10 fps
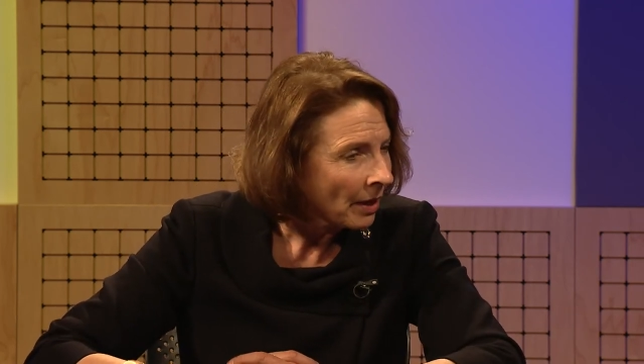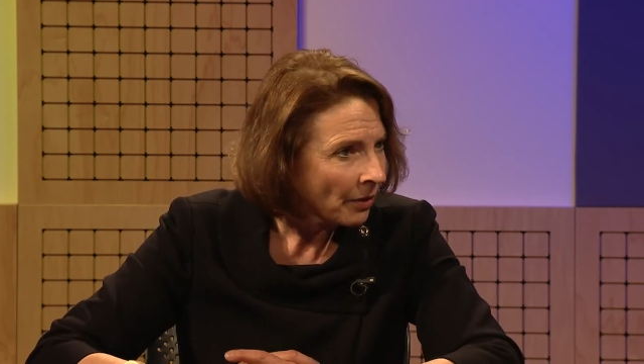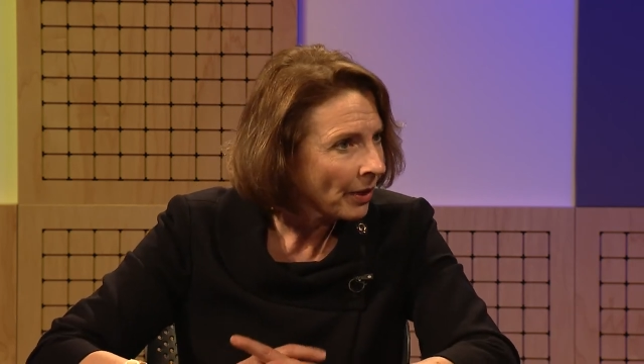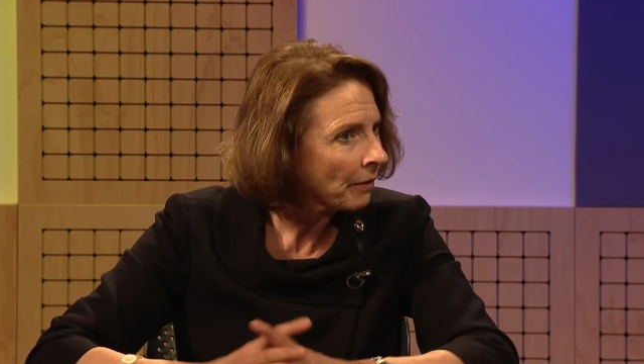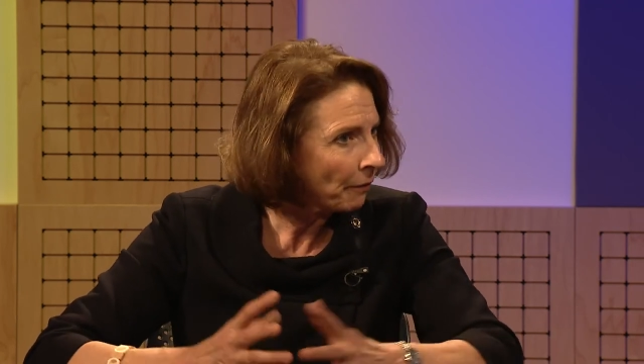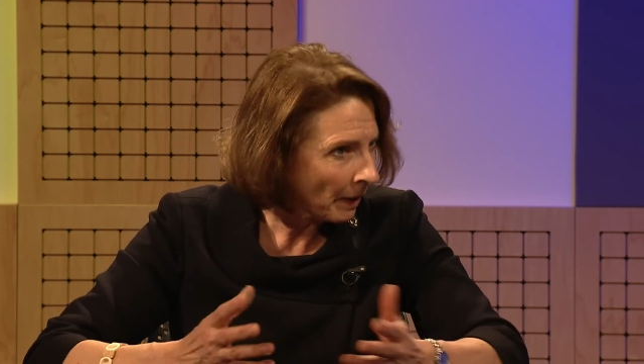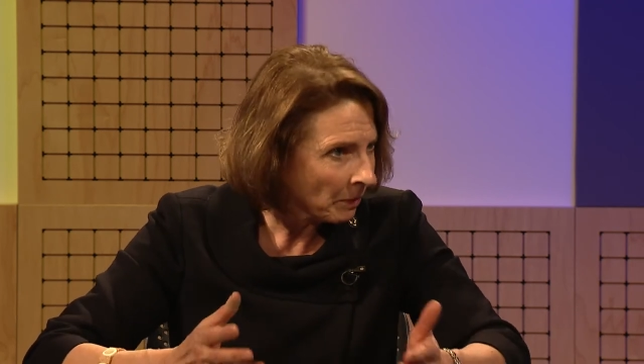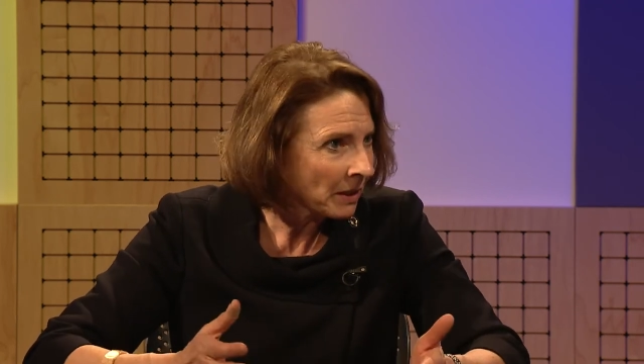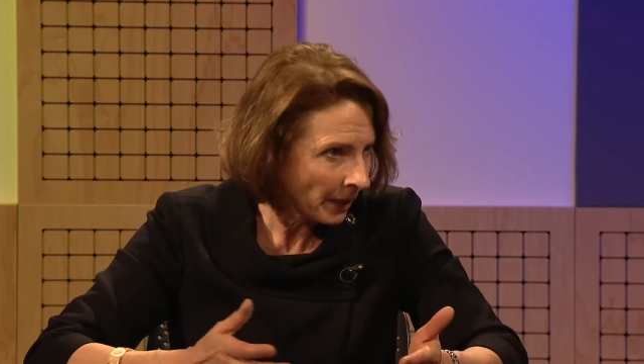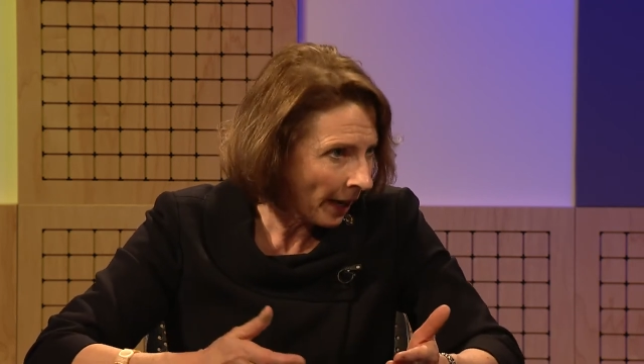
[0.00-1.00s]
that
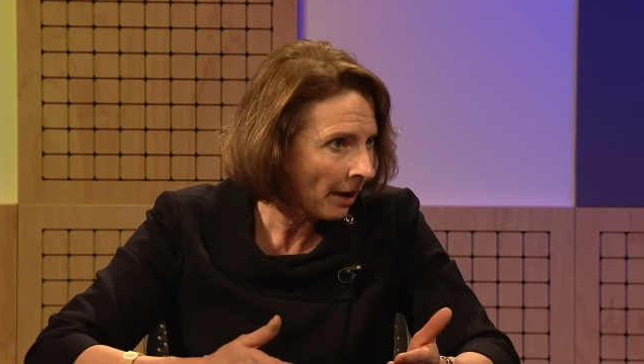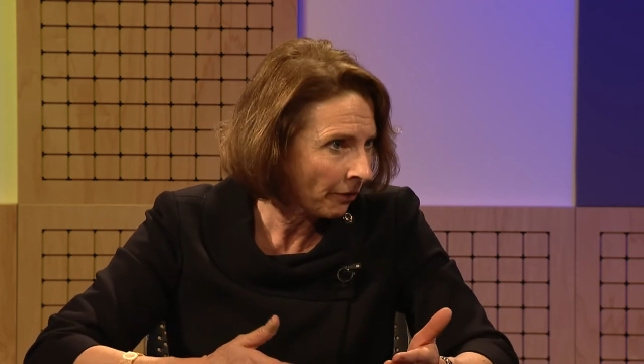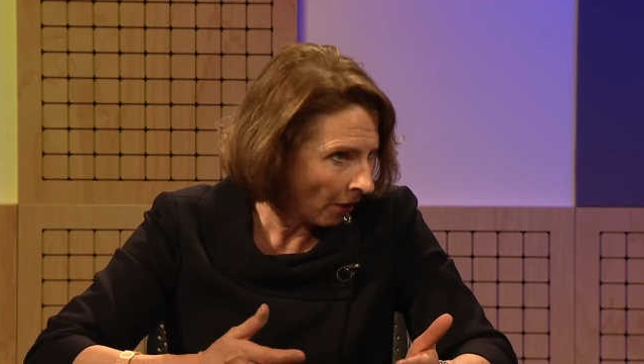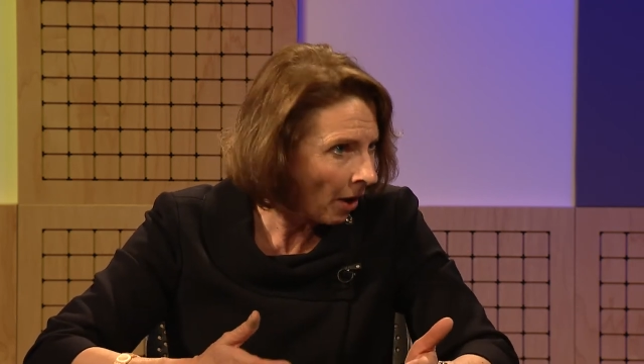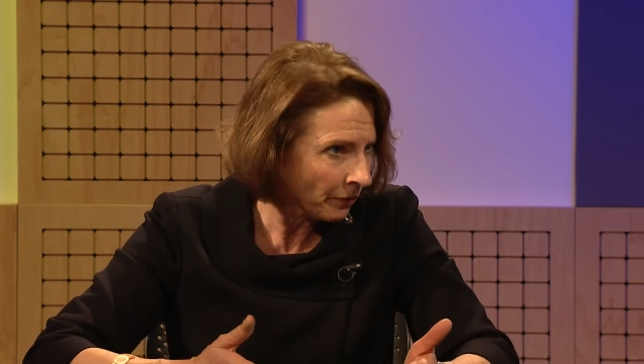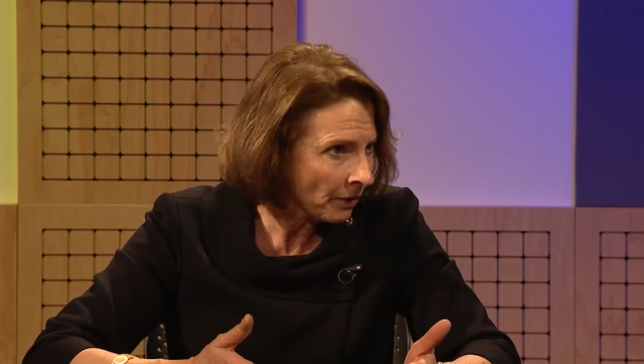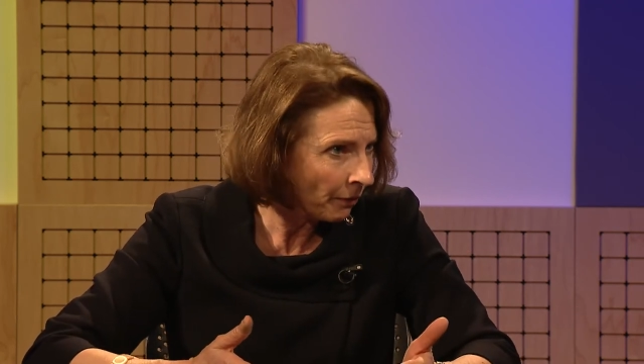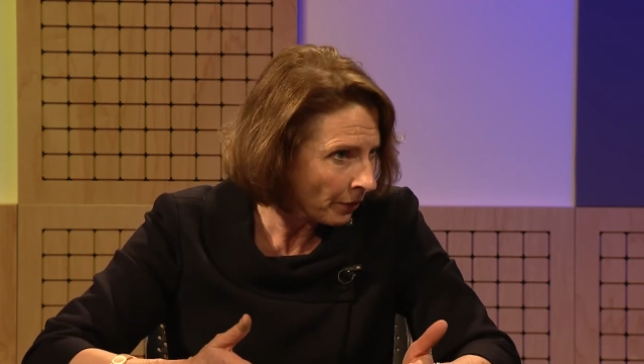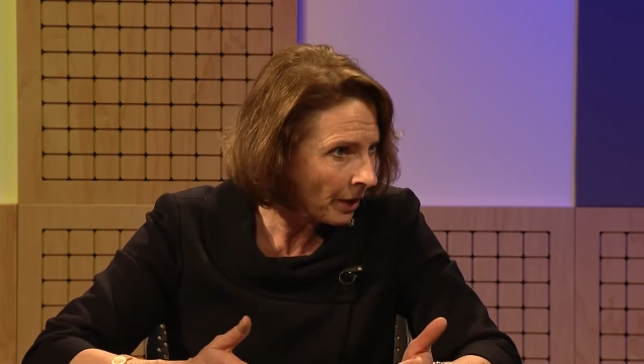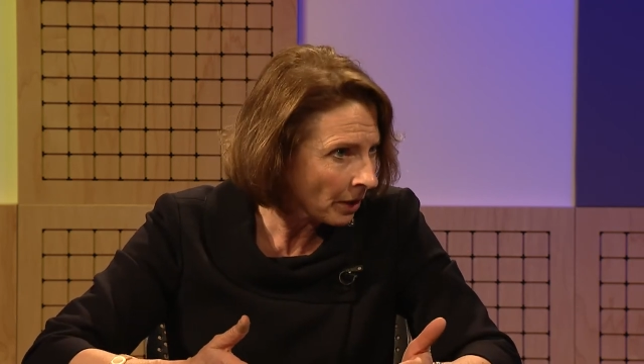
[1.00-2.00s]
families have often
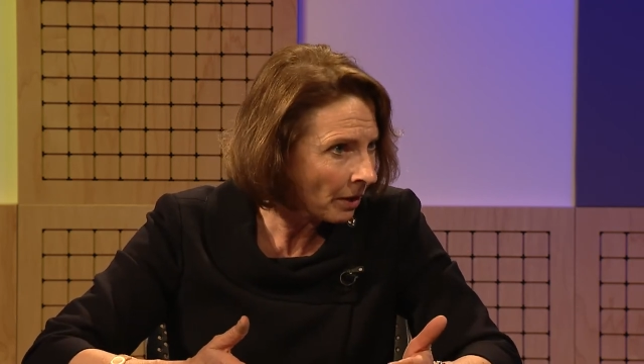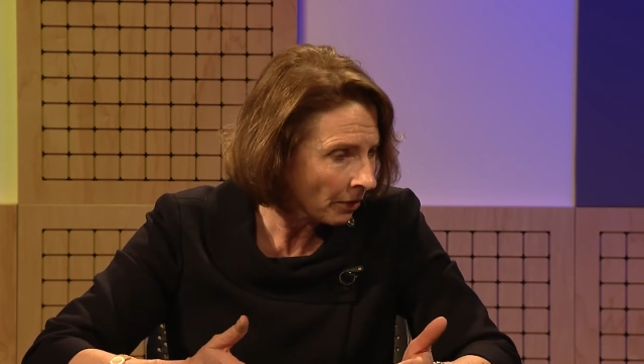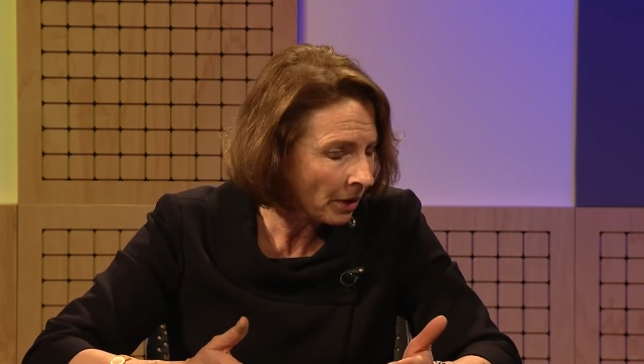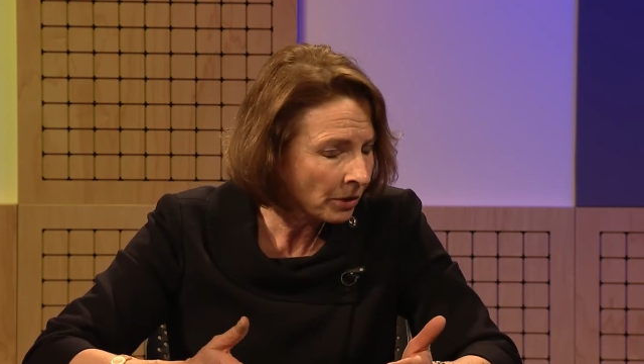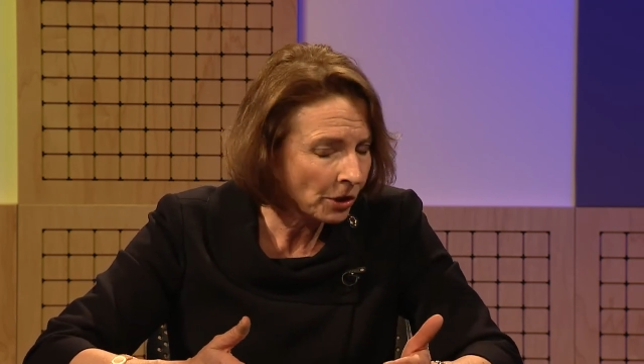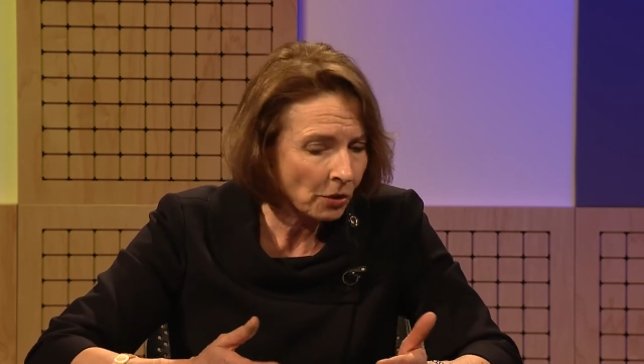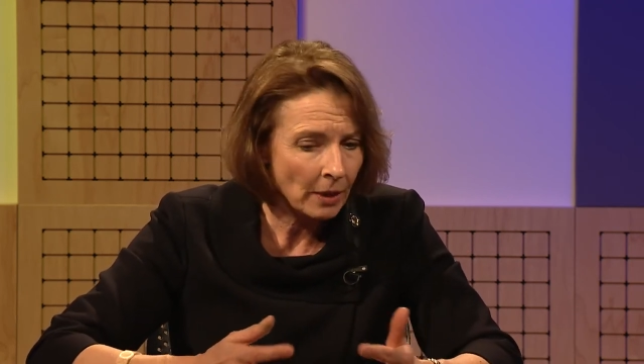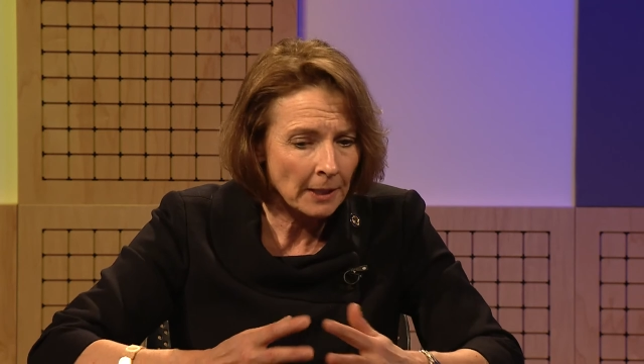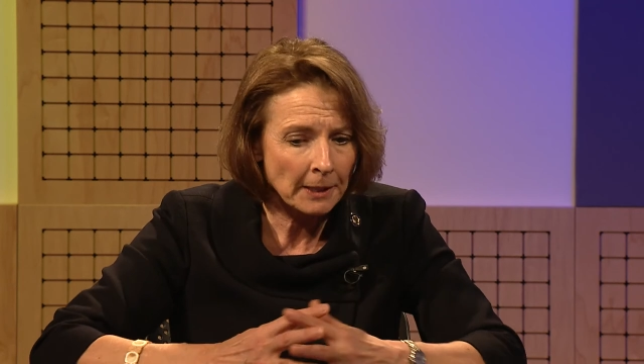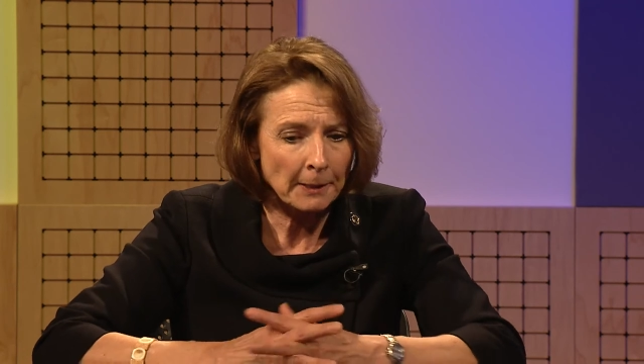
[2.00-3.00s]
for their, their
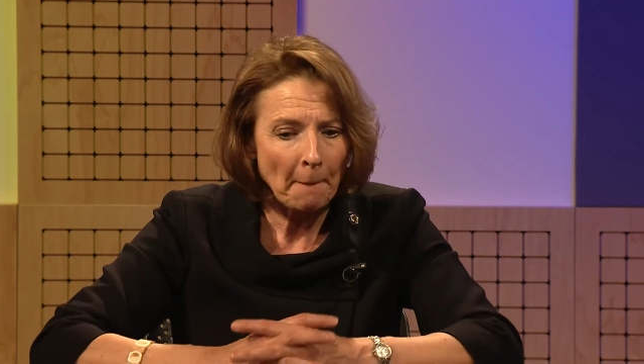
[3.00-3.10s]
students.